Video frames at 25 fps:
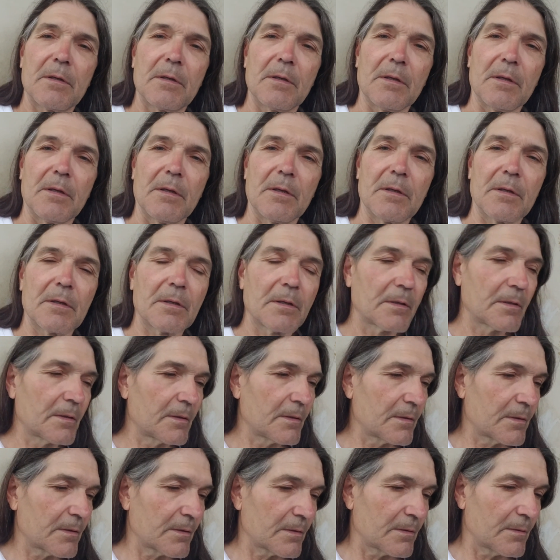
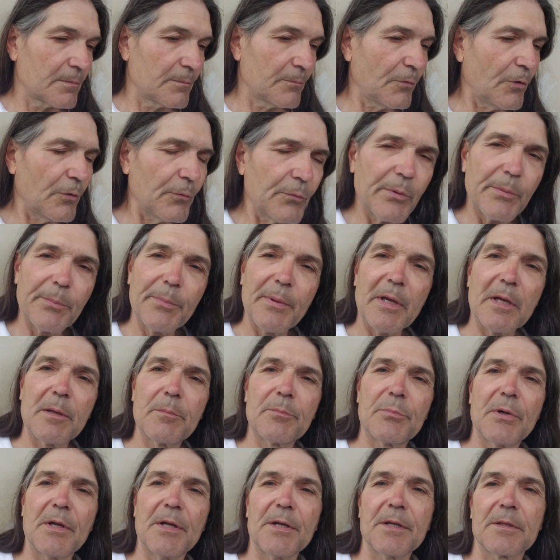And, oh, we baked
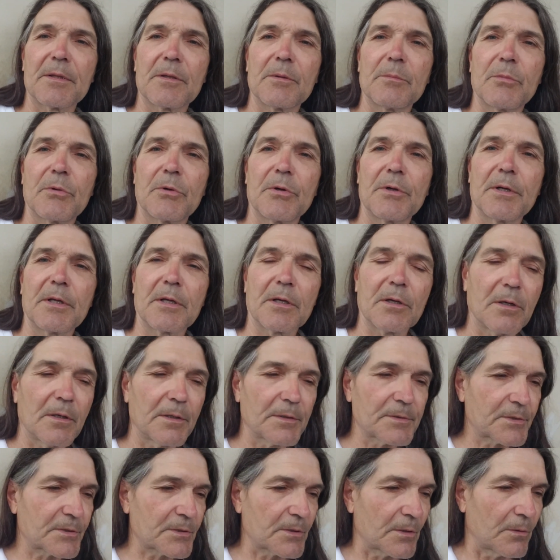bread in the morning
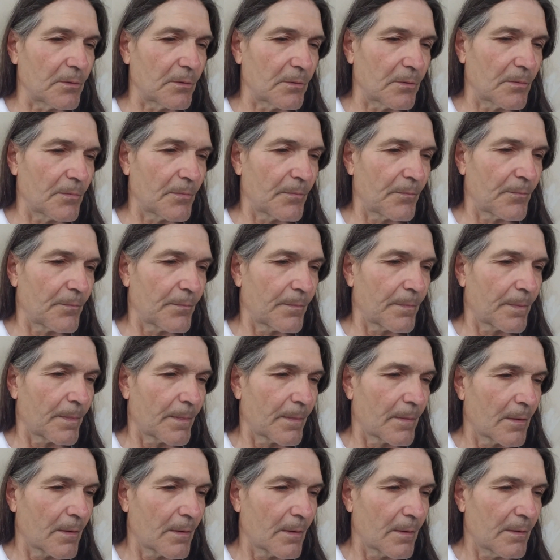also.
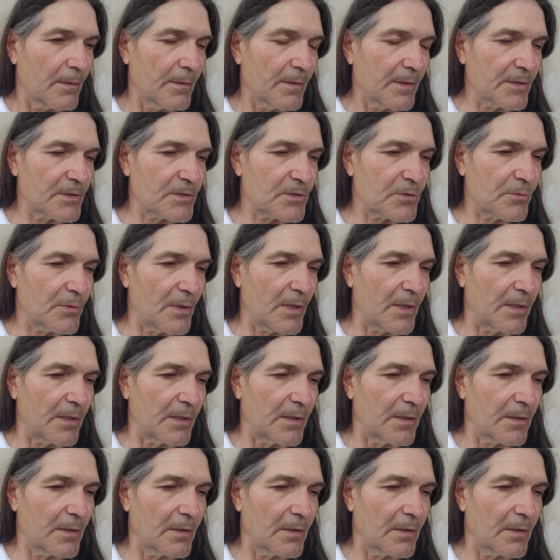That's right.